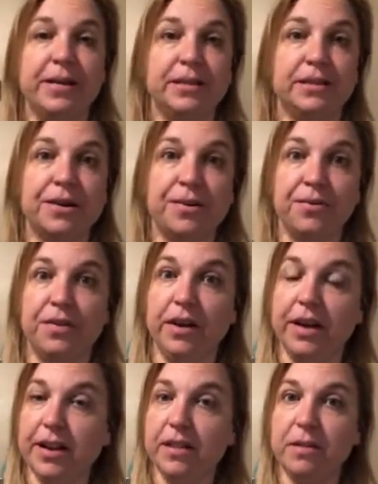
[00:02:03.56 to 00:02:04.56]
and saw the
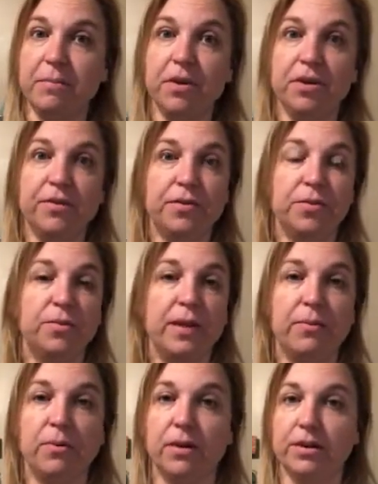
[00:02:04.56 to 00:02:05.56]
Good and the Beautiful.
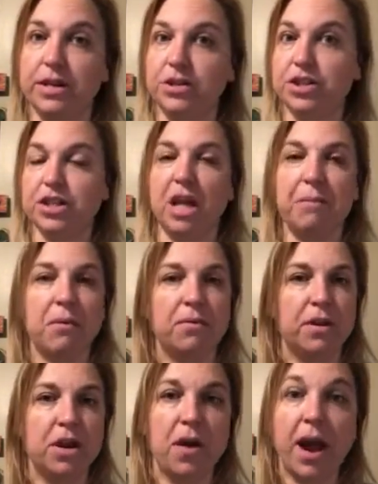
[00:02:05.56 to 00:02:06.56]
They just came out with
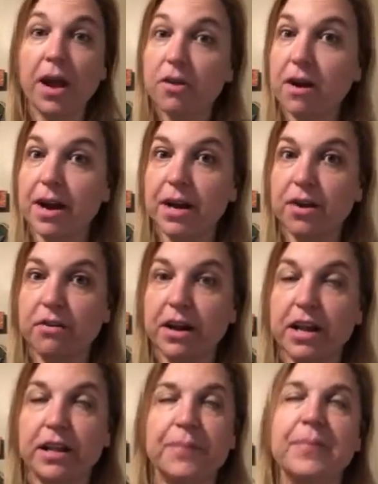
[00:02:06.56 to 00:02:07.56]
a new handwriting
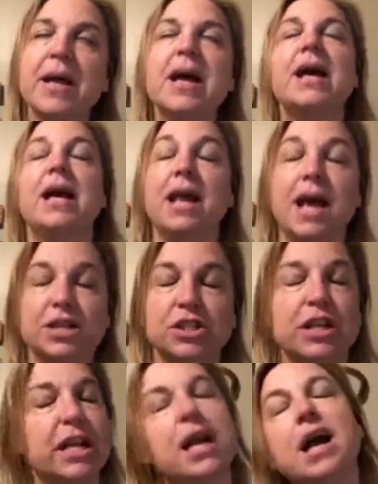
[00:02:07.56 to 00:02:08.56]
curriculum, and
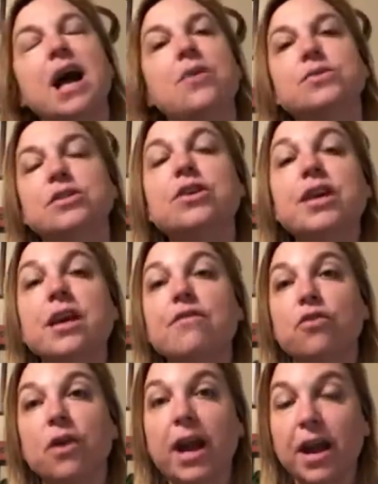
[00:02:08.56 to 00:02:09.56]
actually I was looking
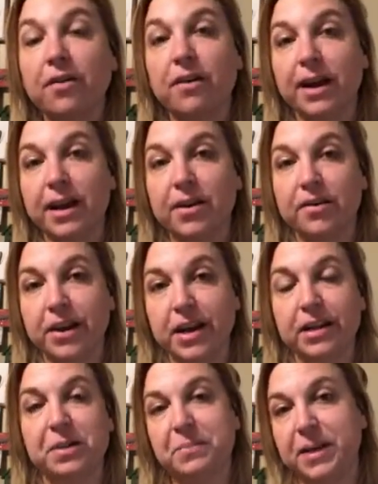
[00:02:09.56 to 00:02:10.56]
for handwriting
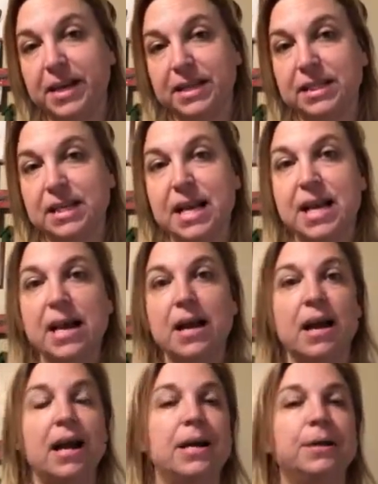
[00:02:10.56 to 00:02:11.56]
curriculum because
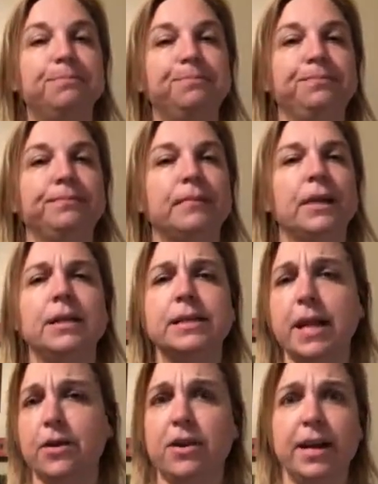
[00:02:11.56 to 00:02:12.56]
his
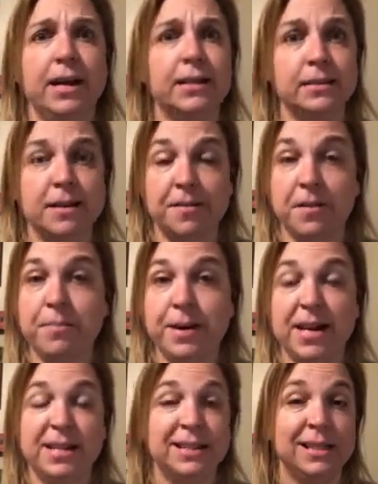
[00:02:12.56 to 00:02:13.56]
handwriting is not the
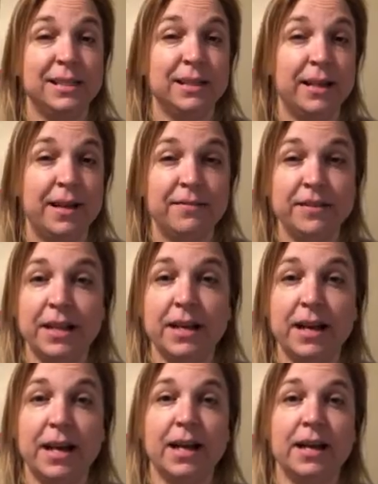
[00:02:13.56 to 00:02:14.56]
best. He's a
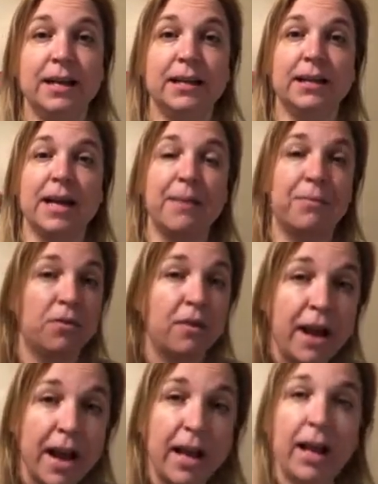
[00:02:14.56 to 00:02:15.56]
lefty and I'm a
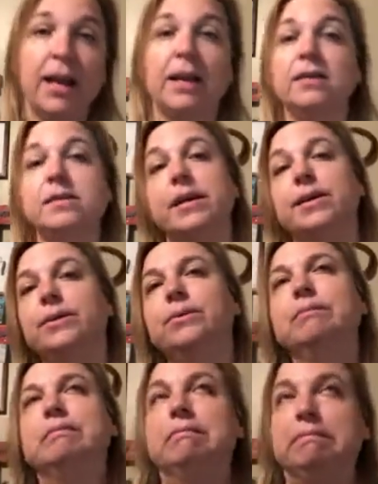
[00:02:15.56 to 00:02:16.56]
righty, so